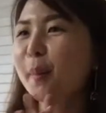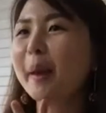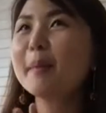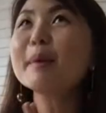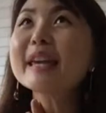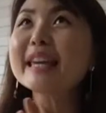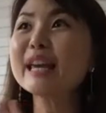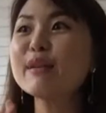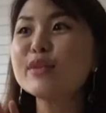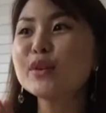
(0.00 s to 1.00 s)
Maybe
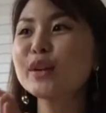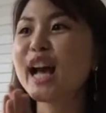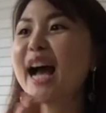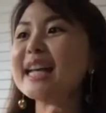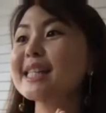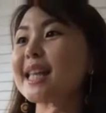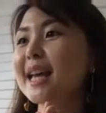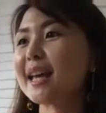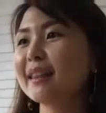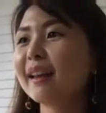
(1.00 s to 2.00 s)
give you guys
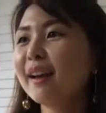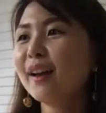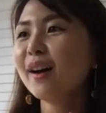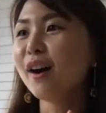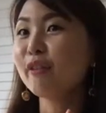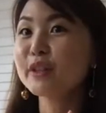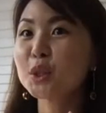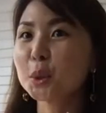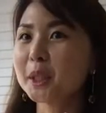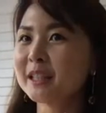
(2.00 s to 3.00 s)
an office
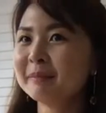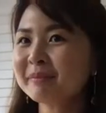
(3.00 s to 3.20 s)
tour